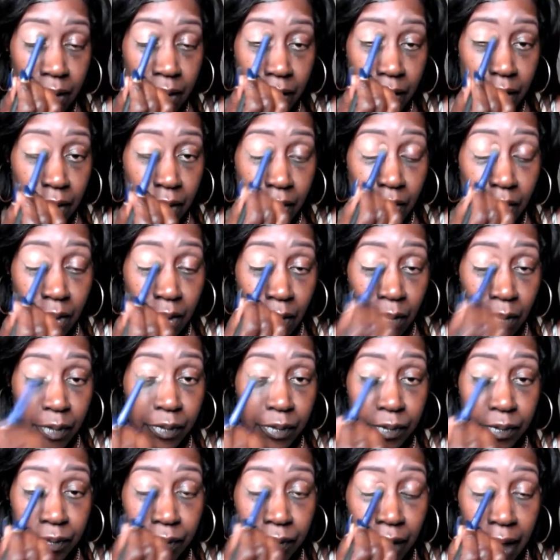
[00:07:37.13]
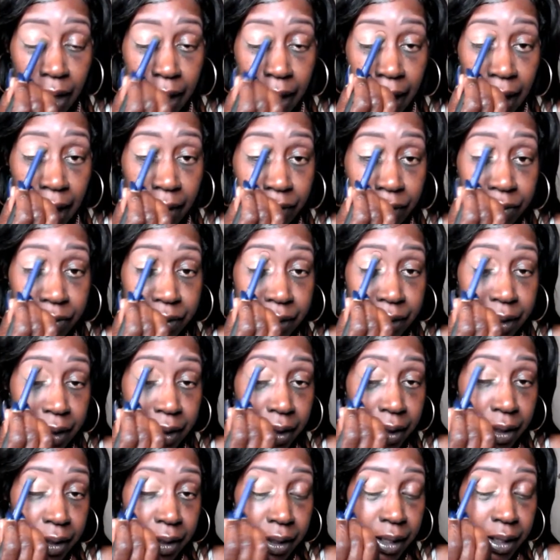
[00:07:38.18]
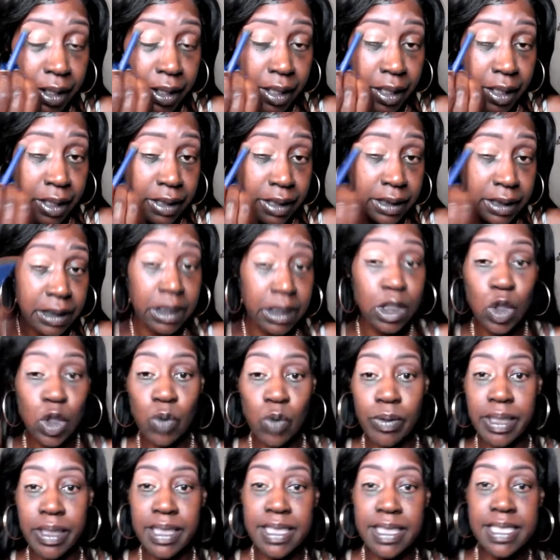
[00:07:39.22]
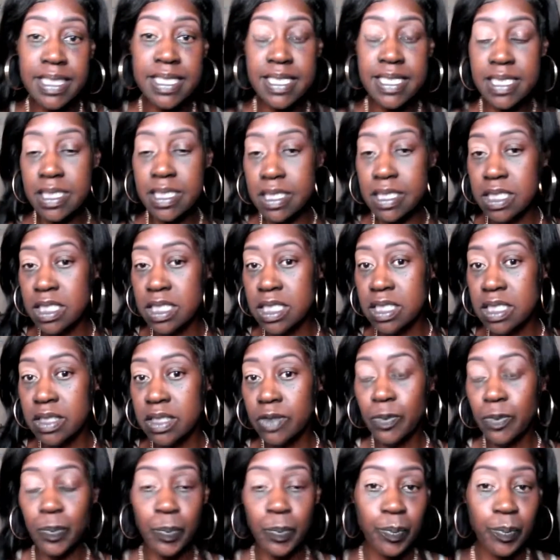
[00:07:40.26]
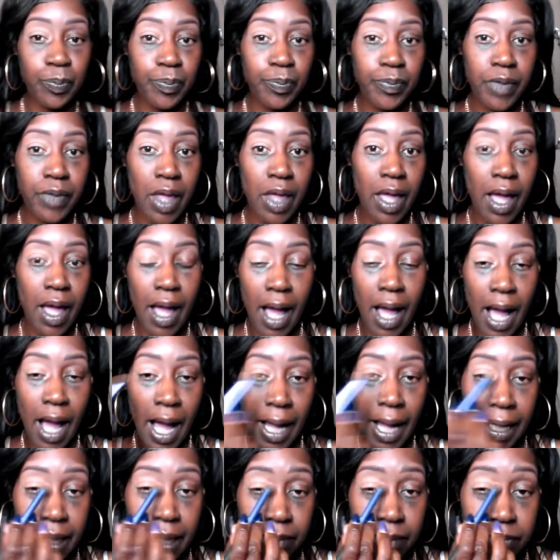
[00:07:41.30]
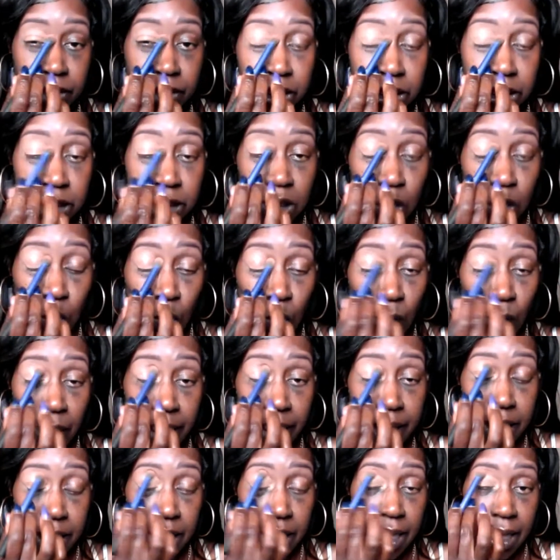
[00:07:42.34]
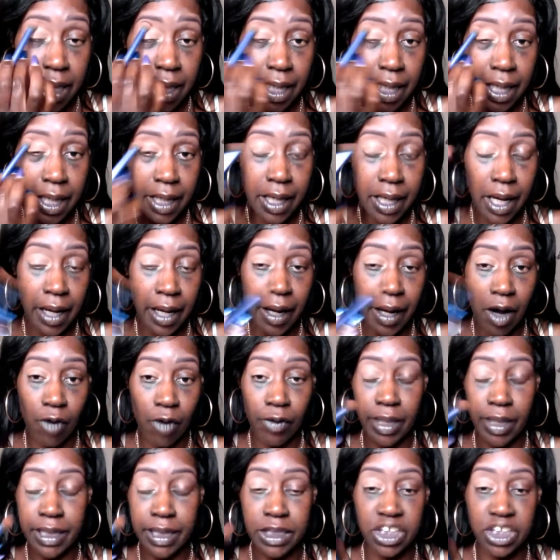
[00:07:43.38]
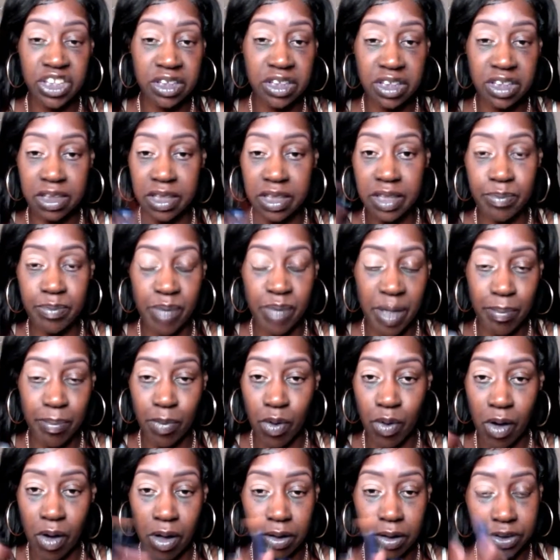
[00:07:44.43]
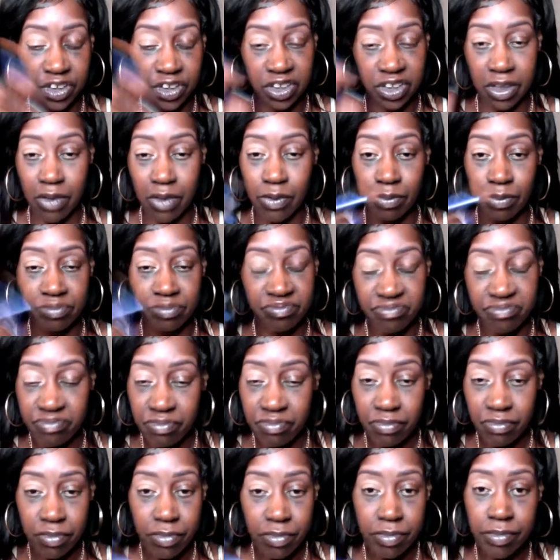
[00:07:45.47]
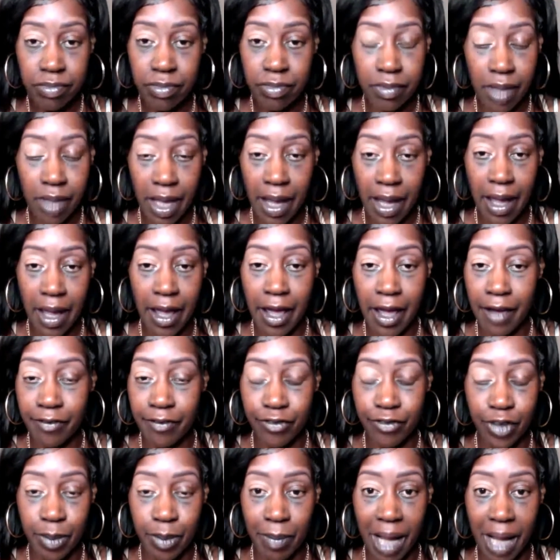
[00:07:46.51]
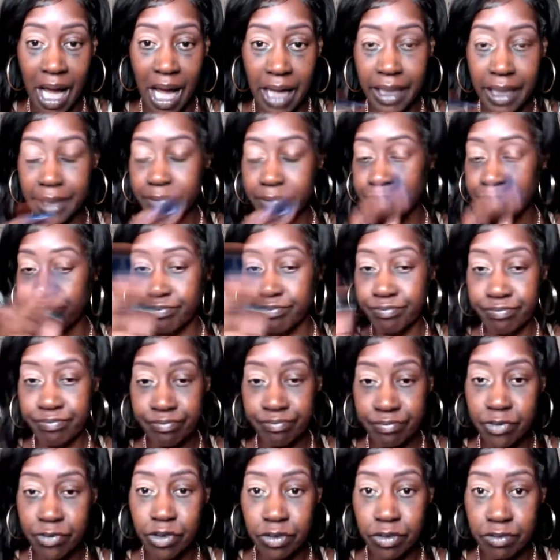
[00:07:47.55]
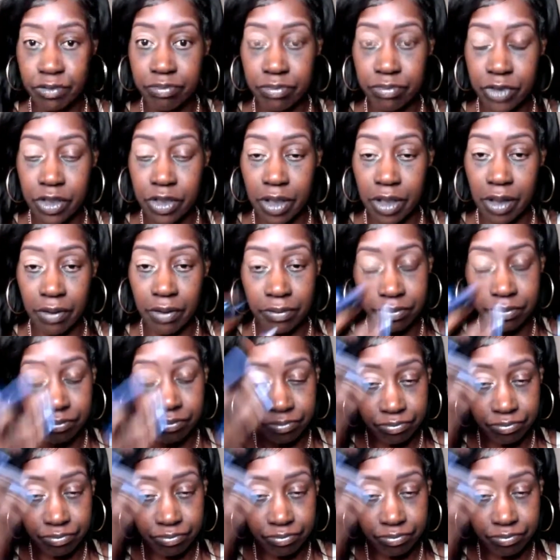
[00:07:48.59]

all right, out there, kings and queens. I am just going in. I already just did my bras, you know. Everybody, you know,